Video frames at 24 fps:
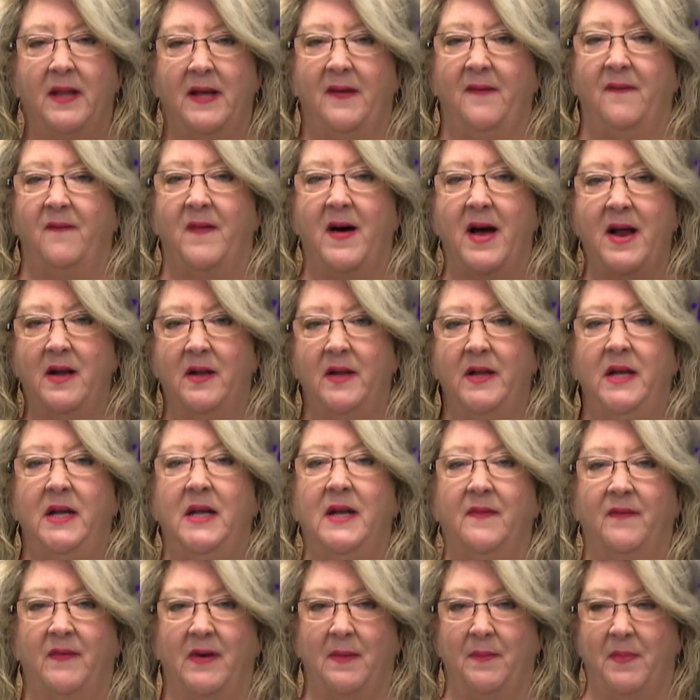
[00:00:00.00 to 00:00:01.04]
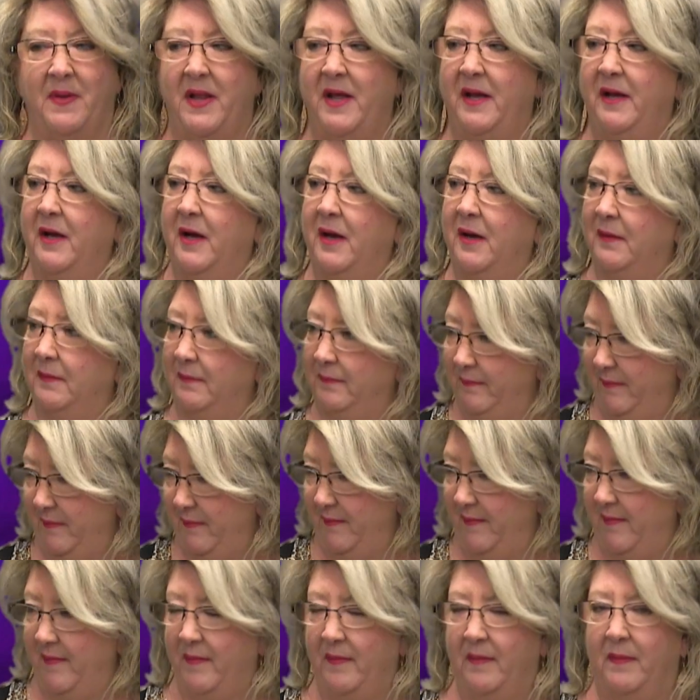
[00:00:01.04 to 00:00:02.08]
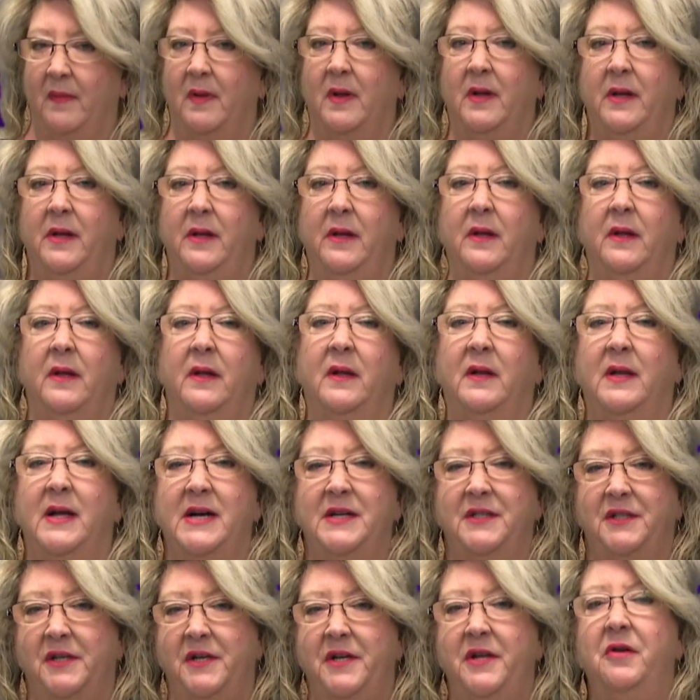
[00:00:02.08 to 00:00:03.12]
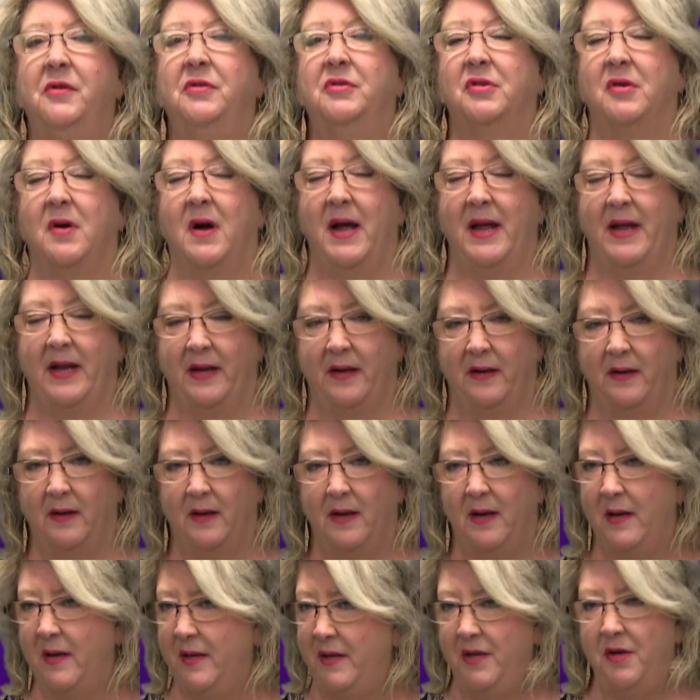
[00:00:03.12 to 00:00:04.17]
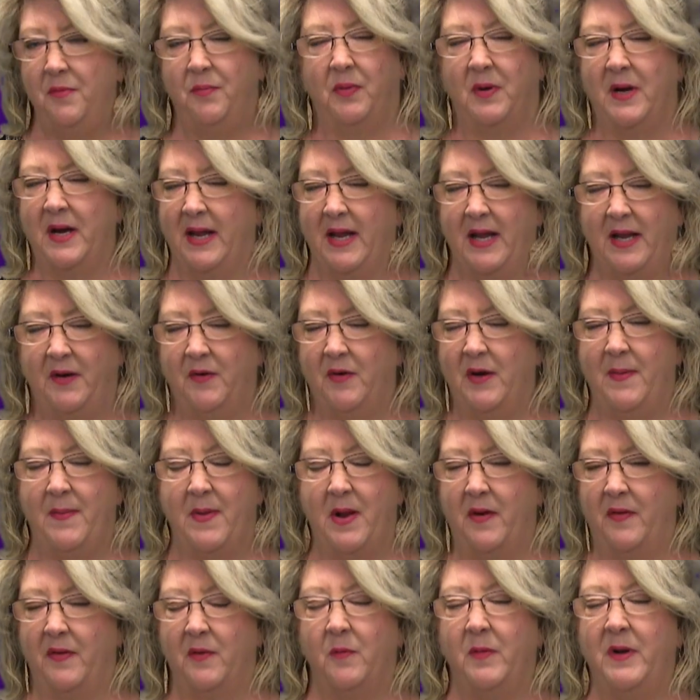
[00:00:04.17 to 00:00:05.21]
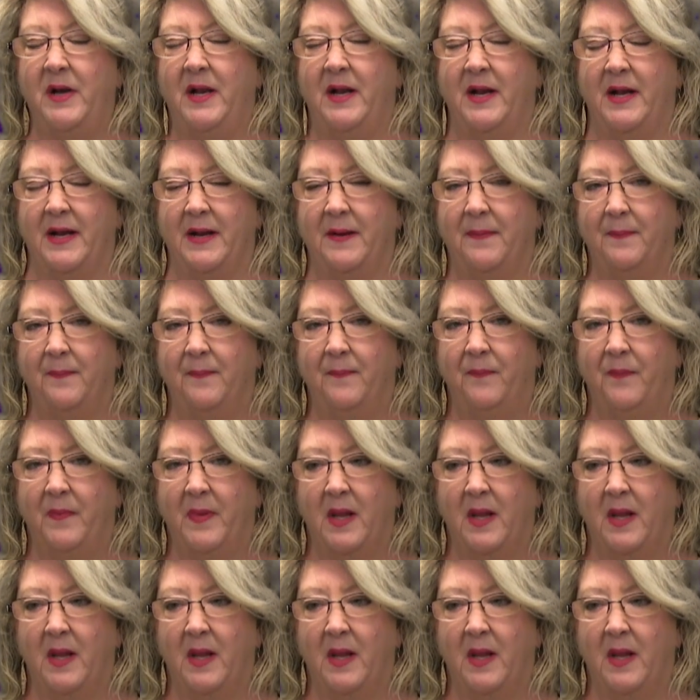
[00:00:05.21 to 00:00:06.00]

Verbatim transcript: They finally give up and they go, Elijah, you try it. You probably can't do any better than we did.